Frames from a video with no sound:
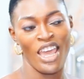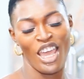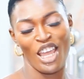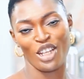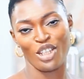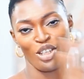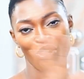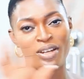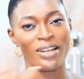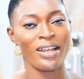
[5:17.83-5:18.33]

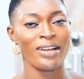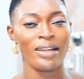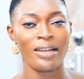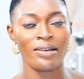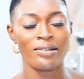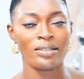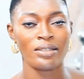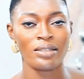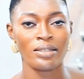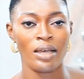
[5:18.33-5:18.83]
ensure that there
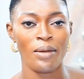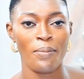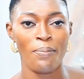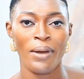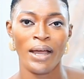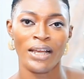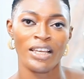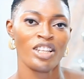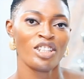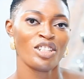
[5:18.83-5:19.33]
is
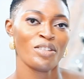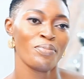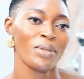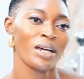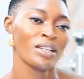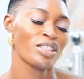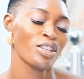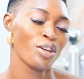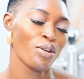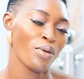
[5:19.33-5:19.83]
packaging
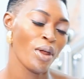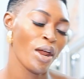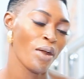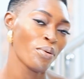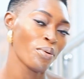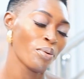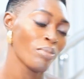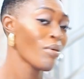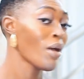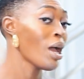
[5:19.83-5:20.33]
material
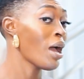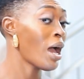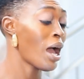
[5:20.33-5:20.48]
room.